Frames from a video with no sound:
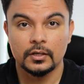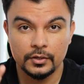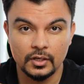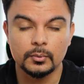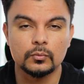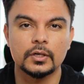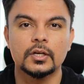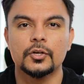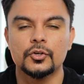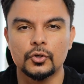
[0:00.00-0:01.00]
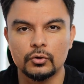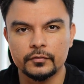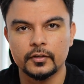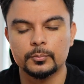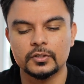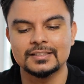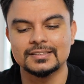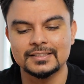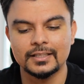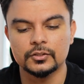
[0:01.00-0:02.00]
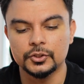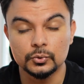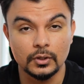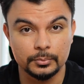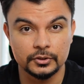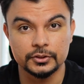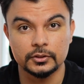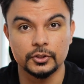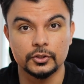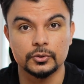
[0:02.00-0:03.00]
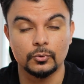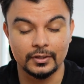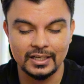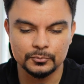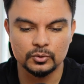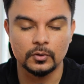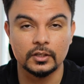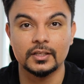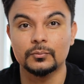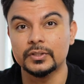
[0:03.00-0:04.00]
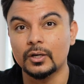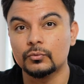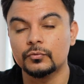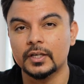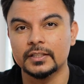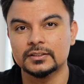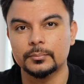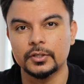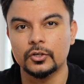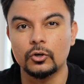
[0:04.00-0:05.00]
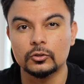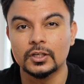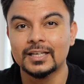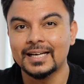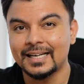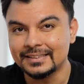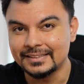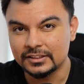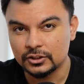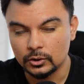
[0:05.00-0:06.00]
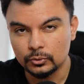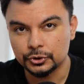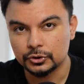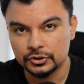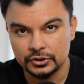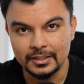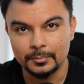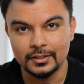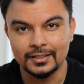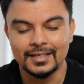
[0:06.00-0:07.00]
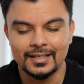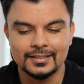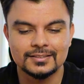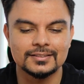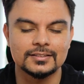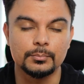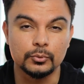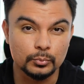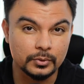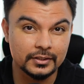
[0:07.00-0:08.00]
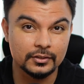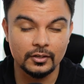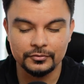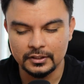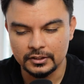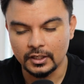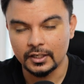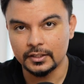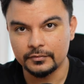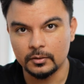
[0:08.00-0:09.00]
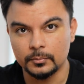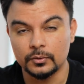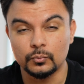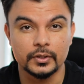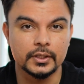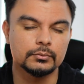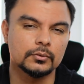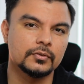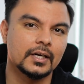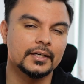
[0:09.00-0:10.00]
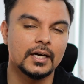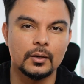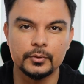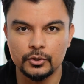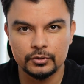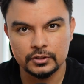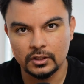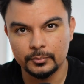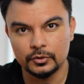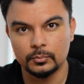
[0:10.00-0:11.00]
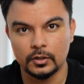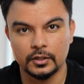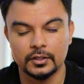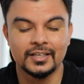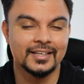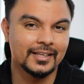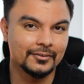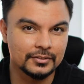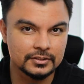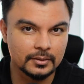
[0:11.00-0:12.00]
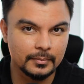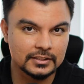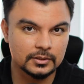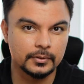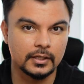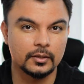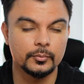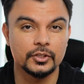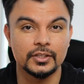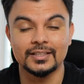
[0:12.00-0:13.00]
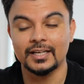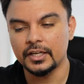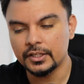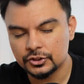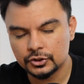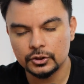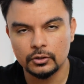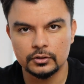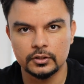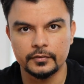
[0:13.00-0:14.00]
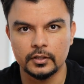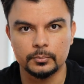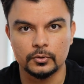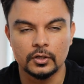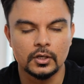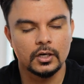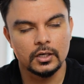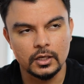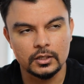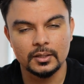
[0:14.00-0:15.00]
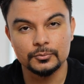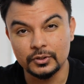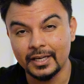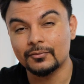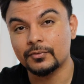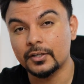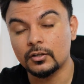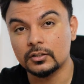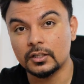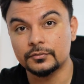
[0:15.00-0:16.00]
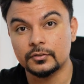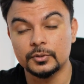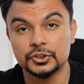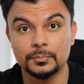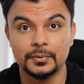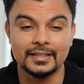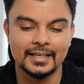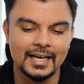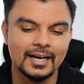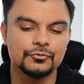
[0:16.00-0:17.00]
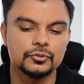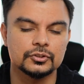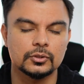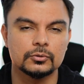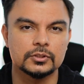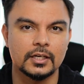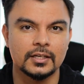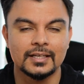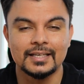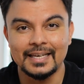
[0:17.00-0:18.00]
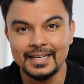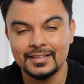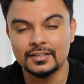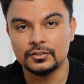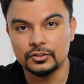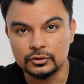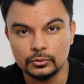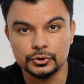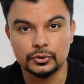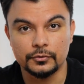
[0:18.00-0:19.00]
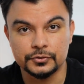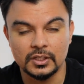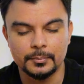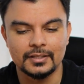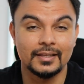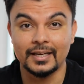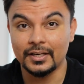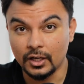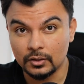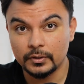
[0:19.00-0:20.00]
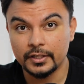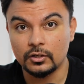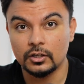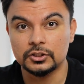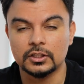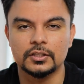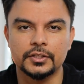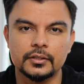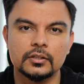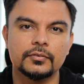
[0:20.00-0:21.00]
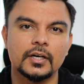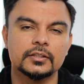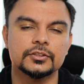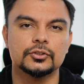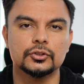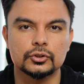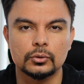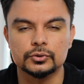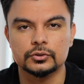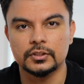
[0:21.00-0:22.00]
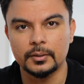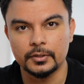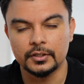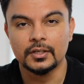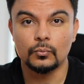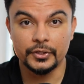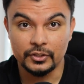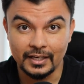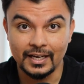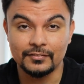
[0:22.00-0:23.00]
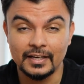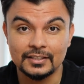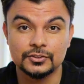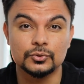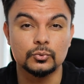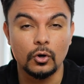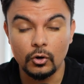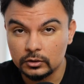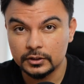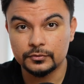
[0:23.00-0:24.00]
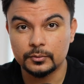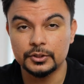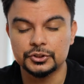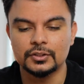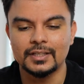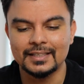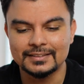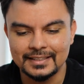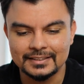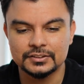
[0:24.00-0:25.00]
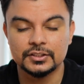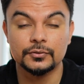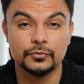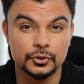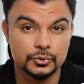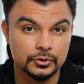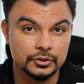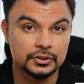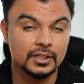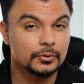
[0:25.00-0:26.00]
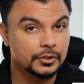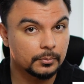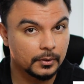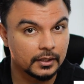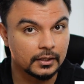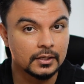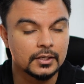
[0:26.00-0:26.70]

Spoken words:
Number 1, no developer can sell you a presale unit or come to market without filing something called a disclosure statement. This is the blueprint of the entire development, where you will find how many units are coming to market. If this is a master plan community, the history on the developer. A lot of times you can't find all that information, but they have to disclose that in the disclosure of statement. They cannot write a contract until they file this disclosure statement, where you can have access to all the information that is necessary for you to understand what you're buying.